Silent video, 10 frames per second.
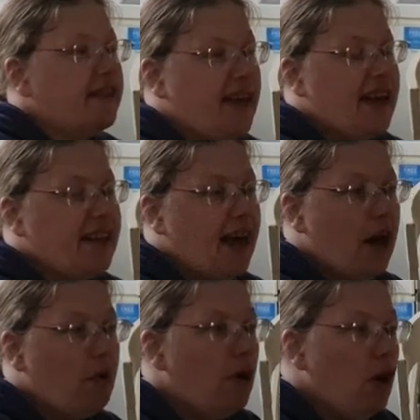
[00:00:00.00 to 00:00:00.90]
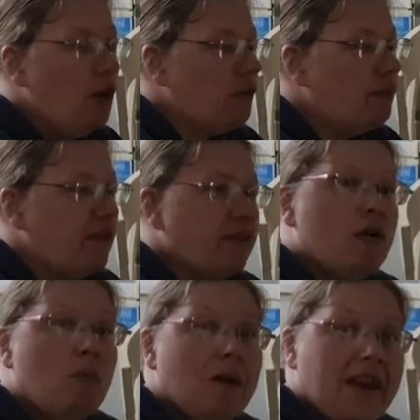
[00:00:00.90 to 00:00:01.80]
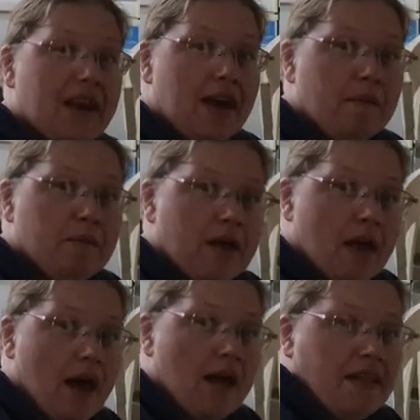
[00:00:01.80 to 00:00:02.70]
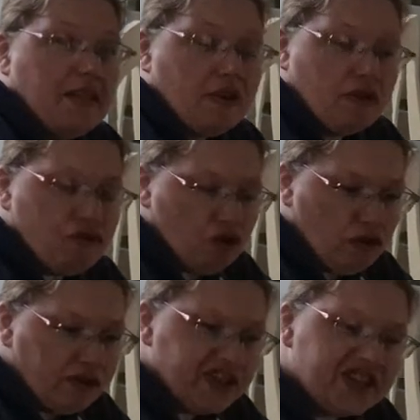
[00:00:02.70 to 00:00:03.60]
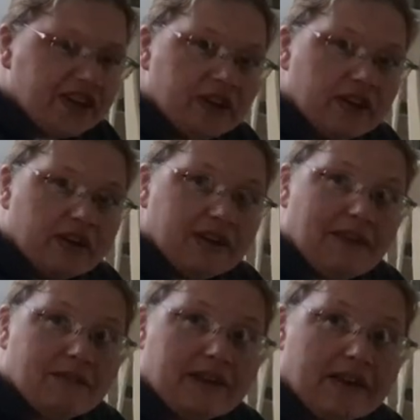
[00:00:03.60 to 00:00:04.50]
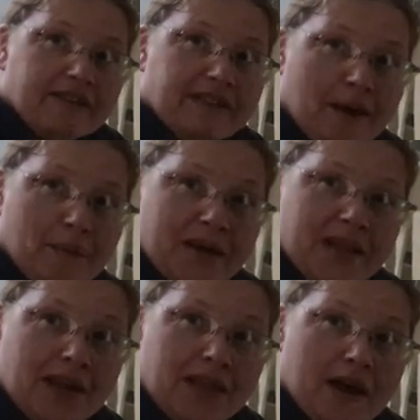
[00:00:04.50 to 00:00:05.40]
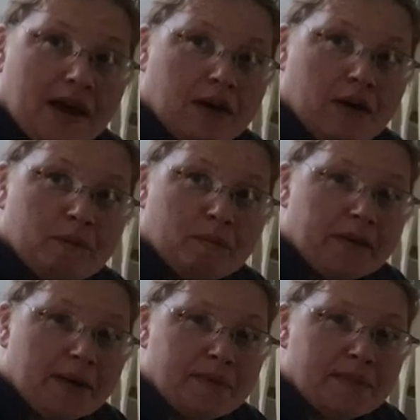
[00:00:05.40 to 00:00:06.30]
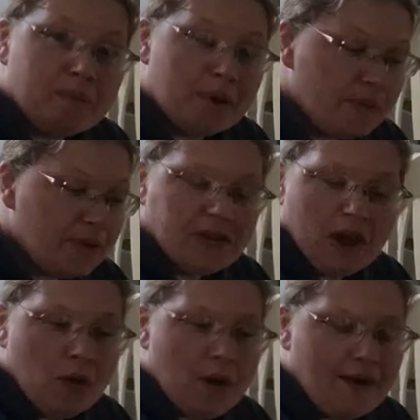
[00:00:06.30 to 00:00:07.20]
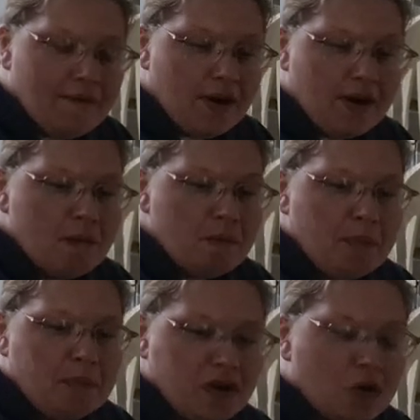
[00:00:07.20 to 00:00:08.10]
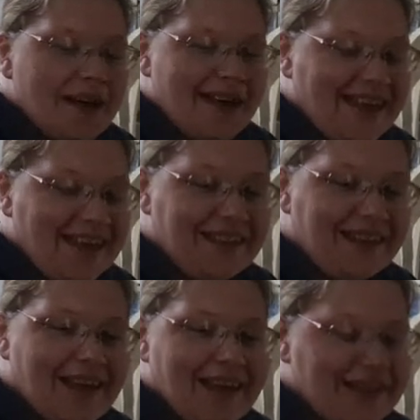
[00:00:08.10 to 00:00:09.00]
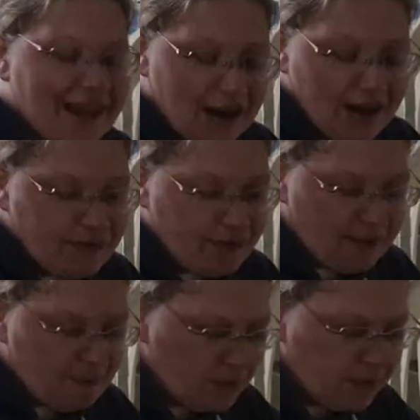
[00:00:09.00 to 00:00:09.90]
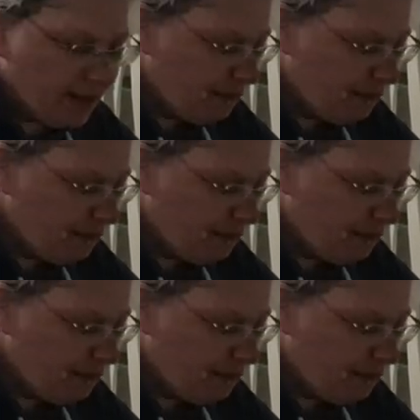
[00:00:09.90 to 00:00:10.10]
is king now, and obviously you've got William, and then you've got George, mm. not you? So there'll be another probably no ever proper queen in their lifetime, would they?